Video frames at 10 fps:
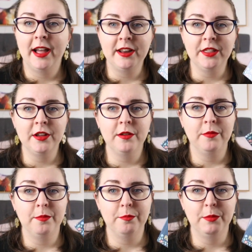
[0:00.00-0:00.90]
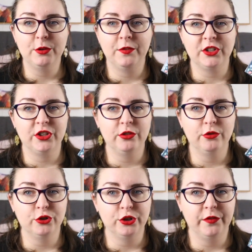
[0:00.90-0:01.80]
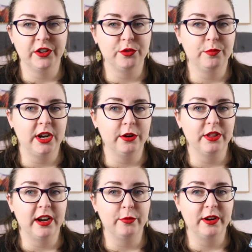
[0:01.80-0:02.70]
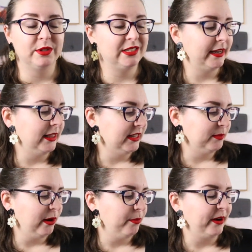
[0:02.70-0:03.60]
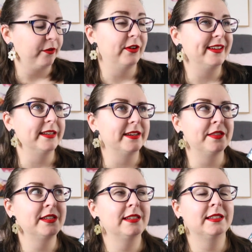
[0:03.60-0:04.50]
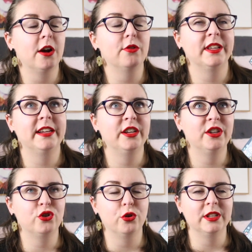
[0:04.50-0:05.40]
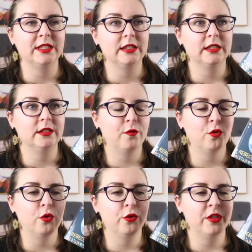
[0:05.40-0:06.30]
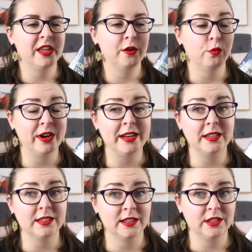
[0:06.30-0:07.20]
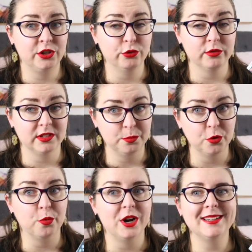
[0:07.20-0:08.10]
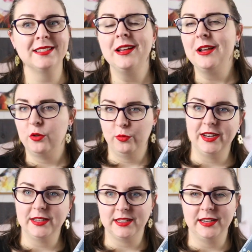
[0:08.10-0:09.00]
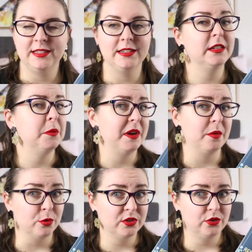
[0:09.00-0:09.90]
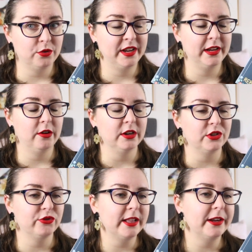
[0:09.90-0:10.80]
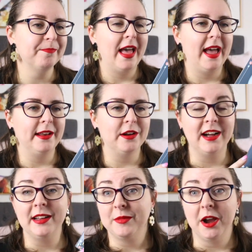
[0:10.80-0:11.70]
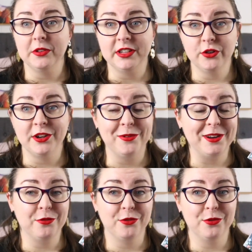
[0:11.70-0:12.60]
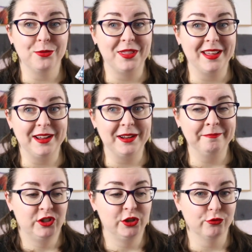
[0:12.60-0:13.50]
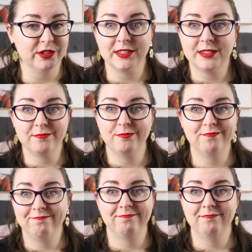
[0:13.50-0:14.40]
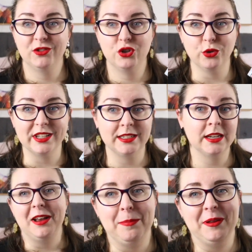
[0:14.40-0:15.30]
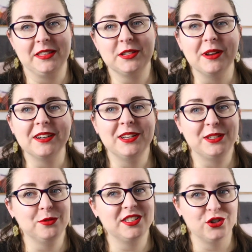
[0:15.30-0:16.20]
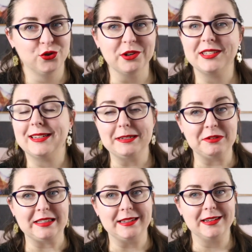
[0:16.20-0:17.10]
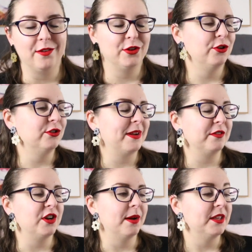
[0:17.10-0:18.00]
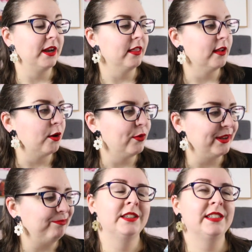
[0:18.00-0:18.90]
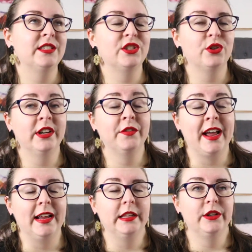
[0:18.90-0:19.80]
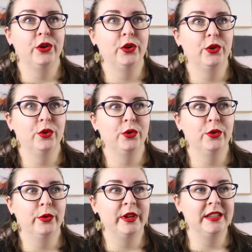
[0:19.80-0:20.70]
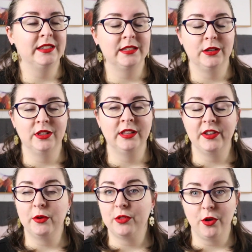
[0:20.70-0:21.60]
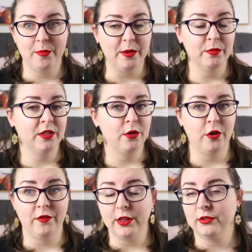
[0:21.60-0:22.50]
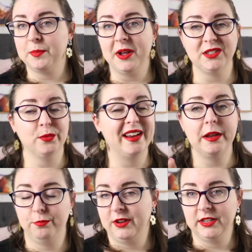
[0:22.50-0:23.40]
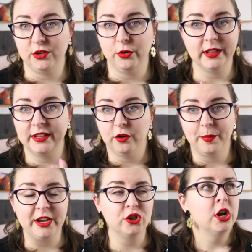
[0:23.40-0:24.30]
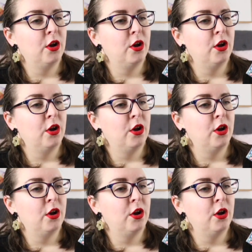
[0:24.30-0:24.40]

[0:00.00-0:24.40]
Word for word: Another middle fiction or June fiction title that I read was Sea Glass by Rebecca Fraser. Now this is currently shortlisted for the Readings Children's Book Prize. Readings is an independent bookstore here in Australia and I am currently trying to read through their children's short list. I picked this one because it was the shortest and I really didn't have a huge amount of time the day that I read it. This is the story of Kaylin who is living with her mum. Her father has passed away historically off page.